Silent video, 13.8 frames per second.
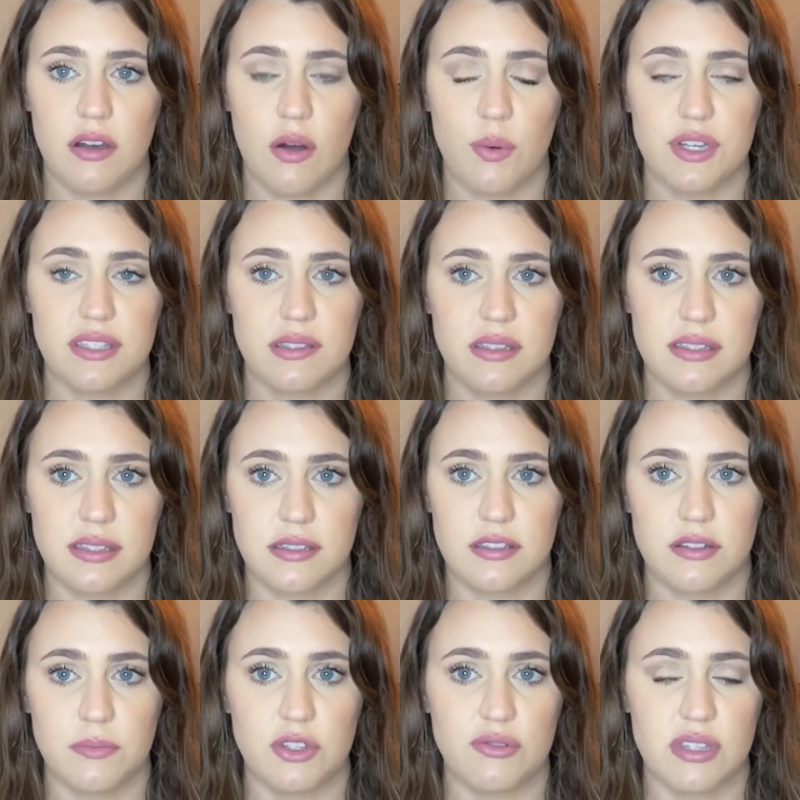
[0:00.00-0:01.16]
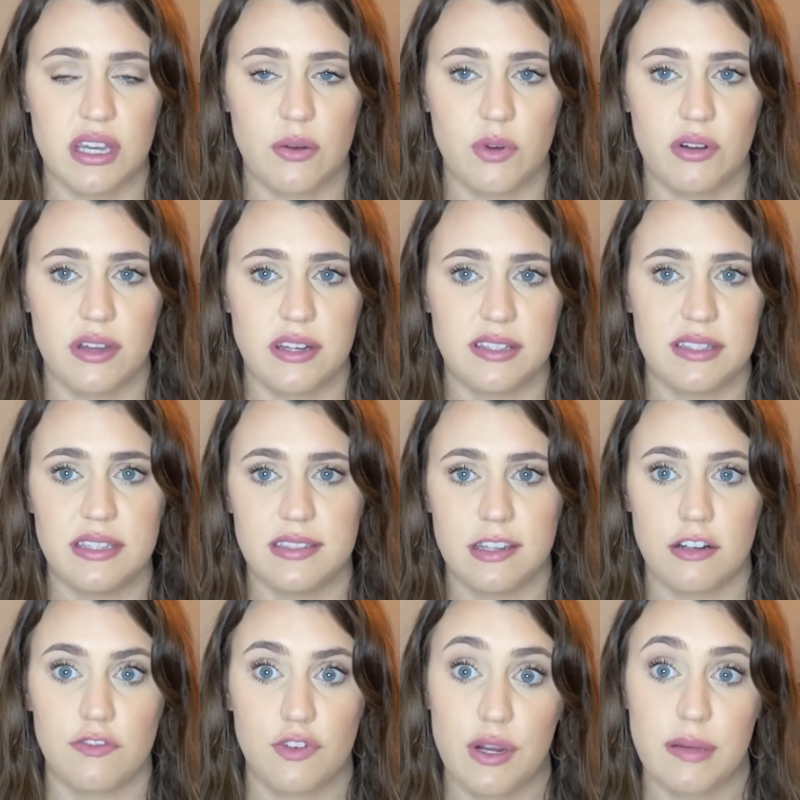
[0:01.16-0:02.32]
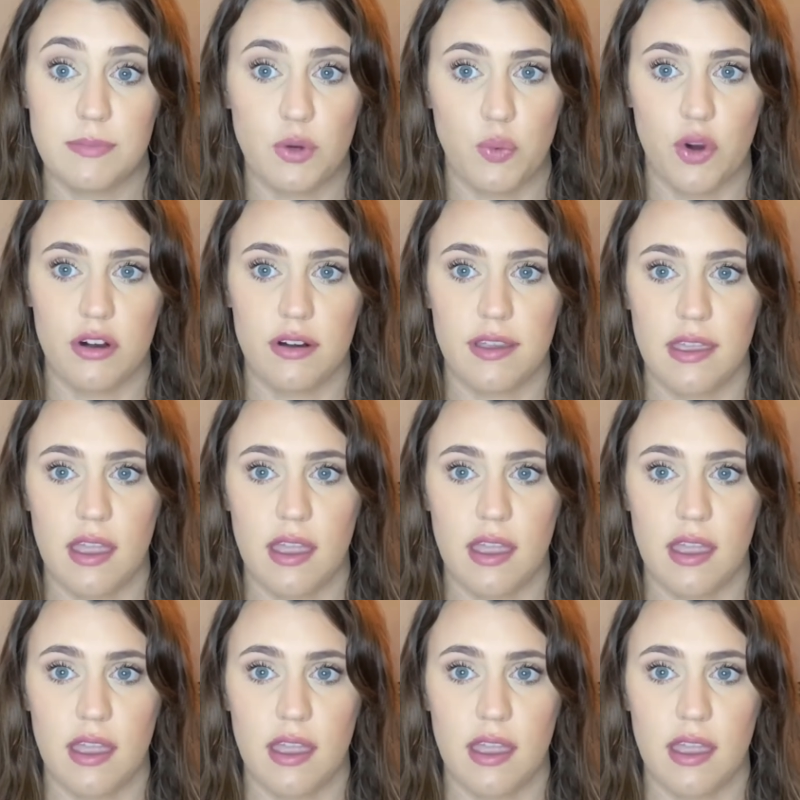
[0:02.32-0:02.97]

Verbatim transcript: always listens to music well and it's easier for him to work